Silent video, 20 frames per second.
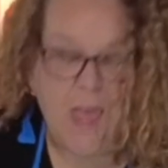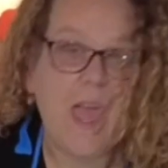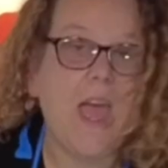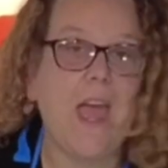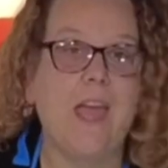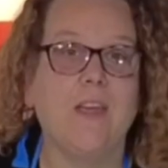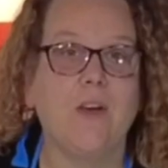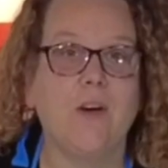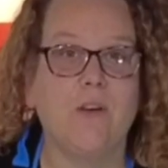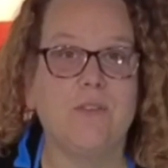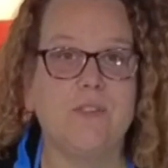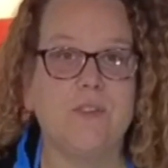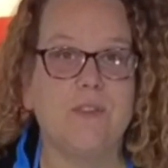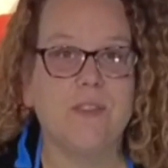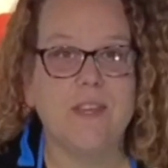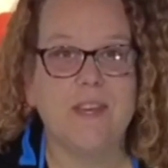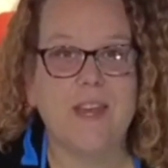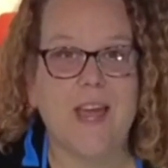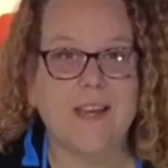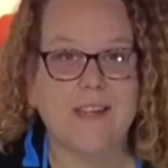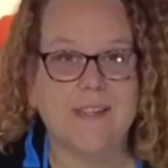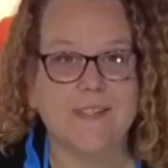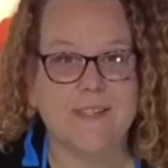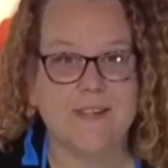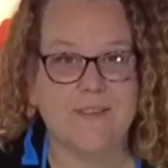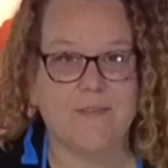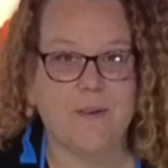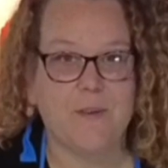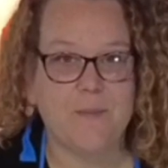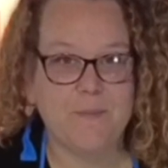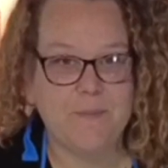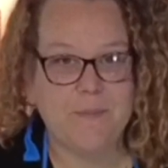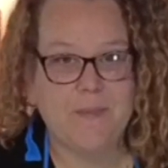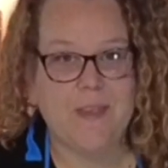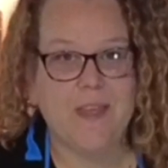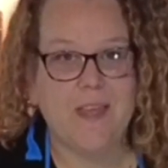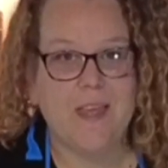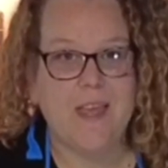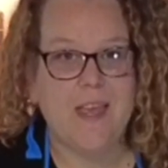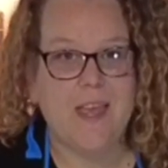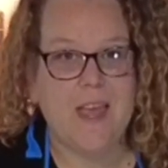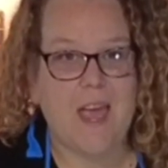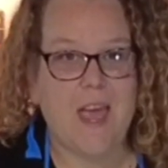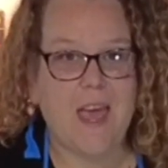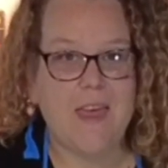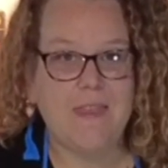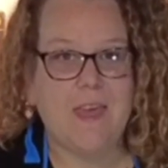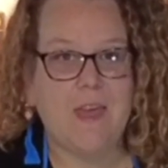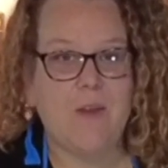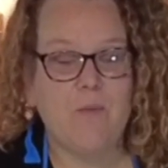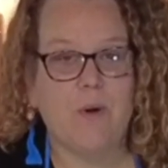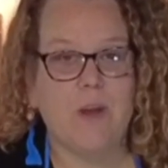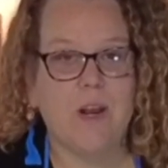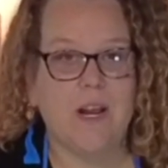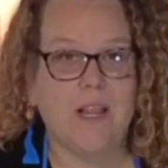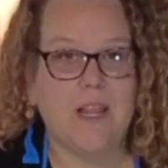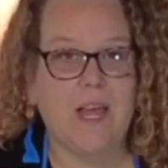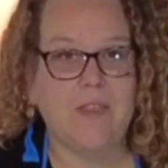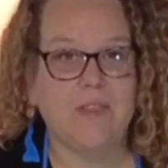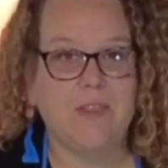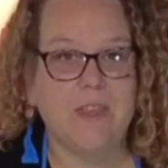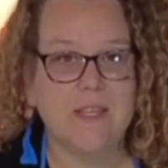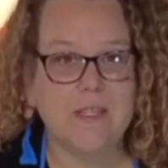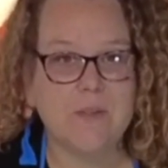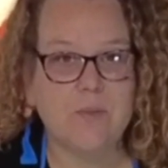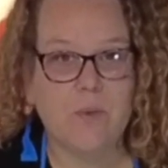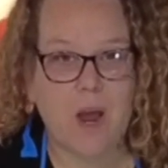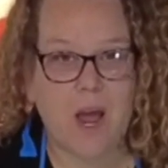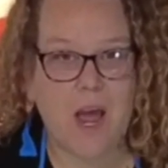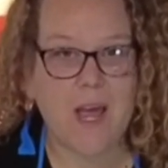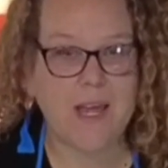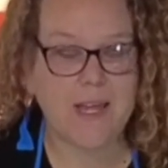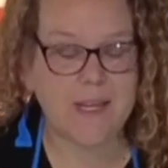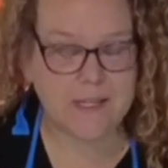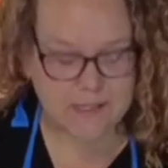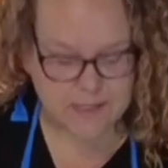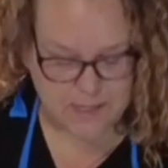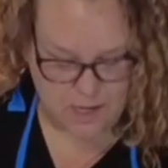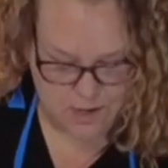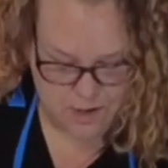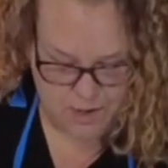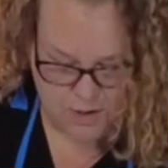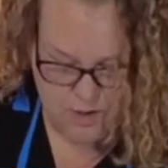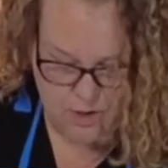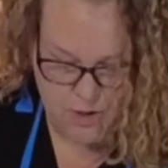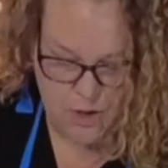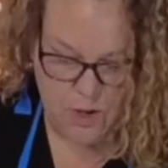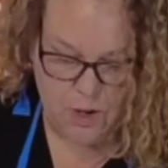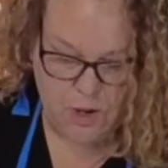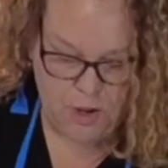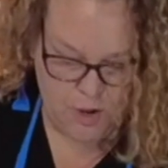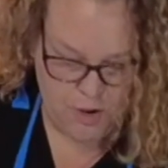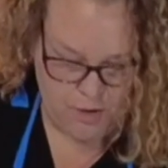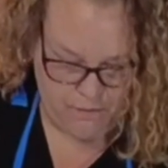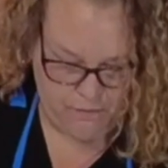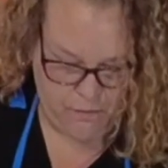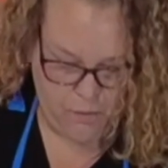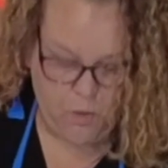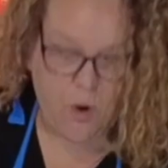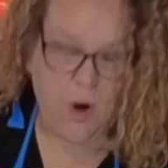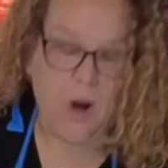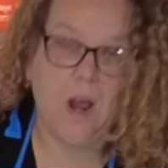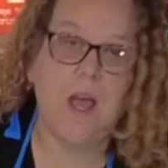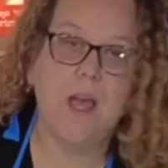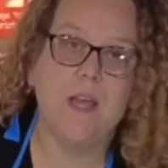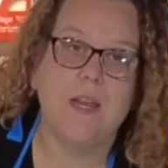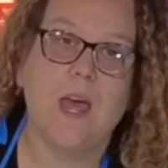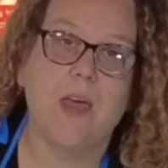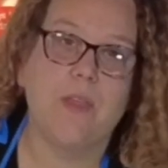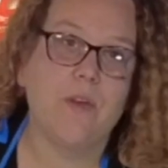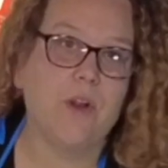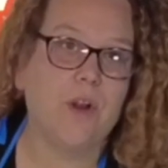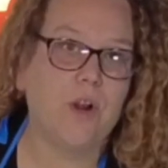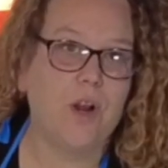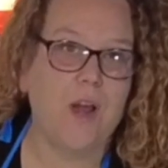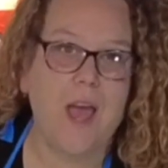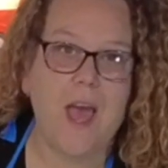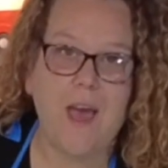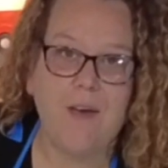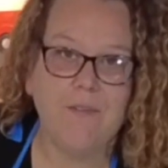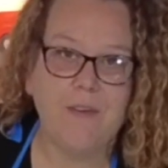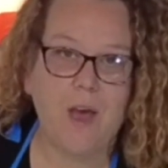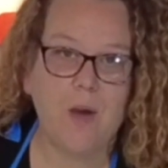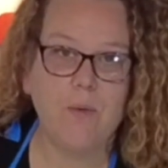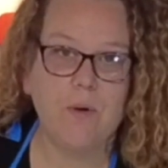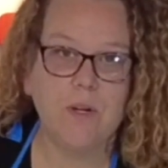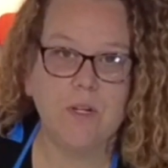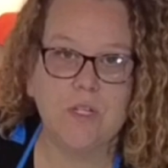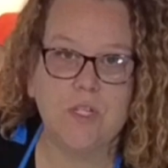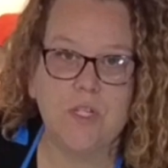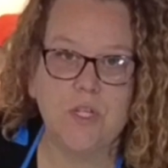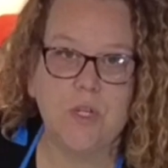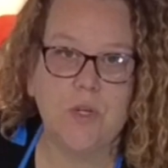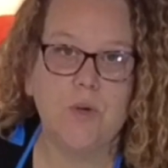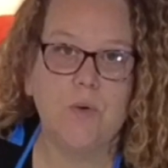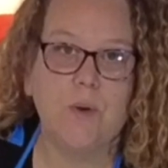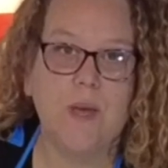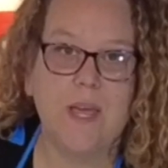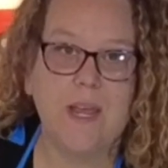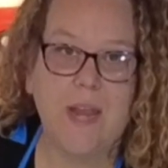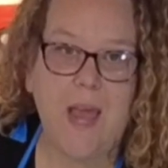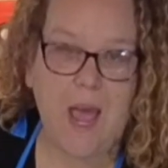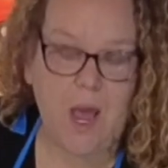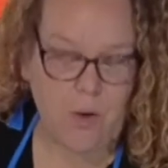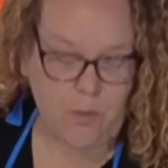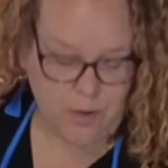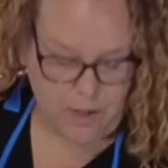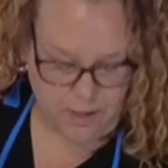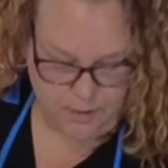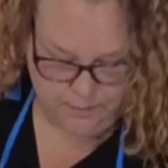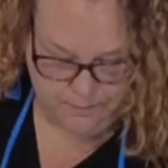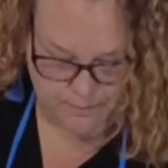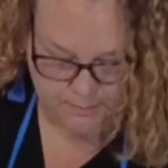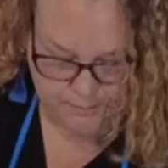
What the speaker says: and go do the next of them. And then we're going to let this rise for another half hour to an hour.